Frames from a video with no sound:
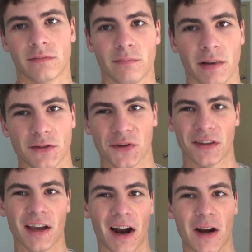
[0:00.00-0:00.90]
messing
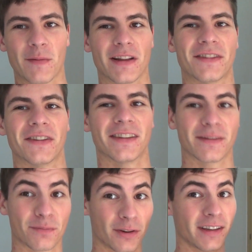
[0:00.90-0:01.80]
with Iron Man suits
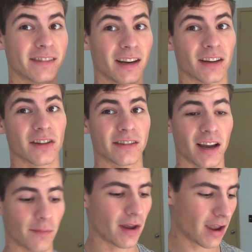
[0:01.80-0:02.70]
is a pretty stinking good time.